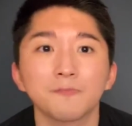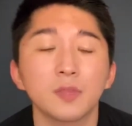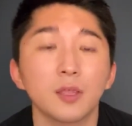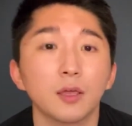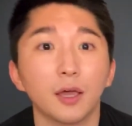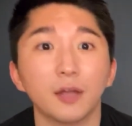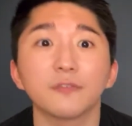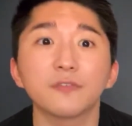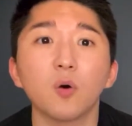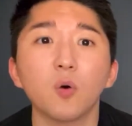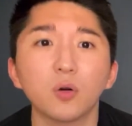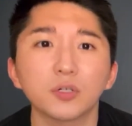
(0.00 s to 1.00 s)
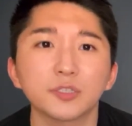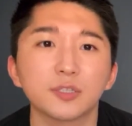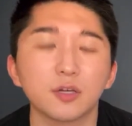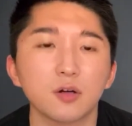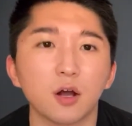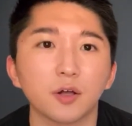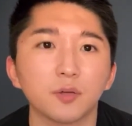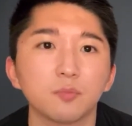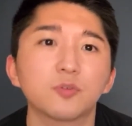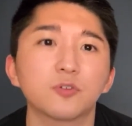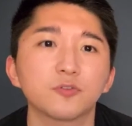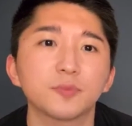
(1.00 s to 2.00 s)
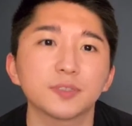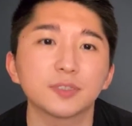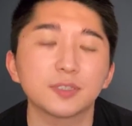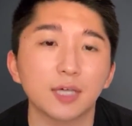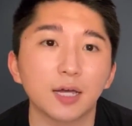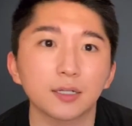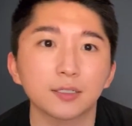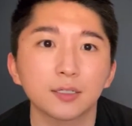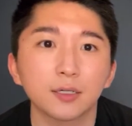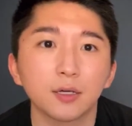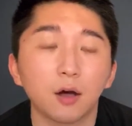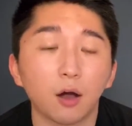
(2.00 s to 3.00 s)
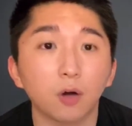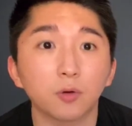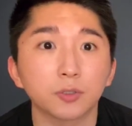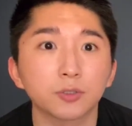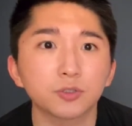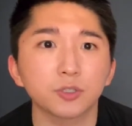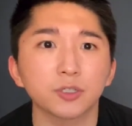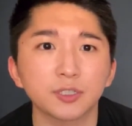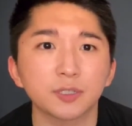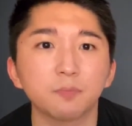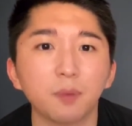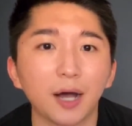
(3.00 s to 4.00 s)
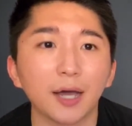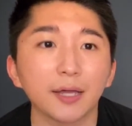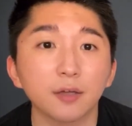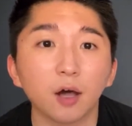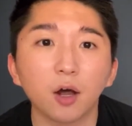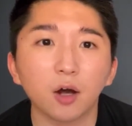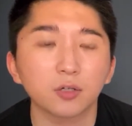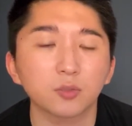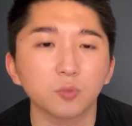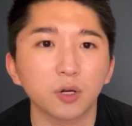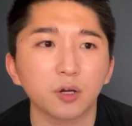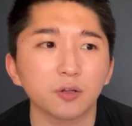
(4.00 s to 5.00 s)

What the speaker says: And of course, there are improvements that are restricted by the hardware,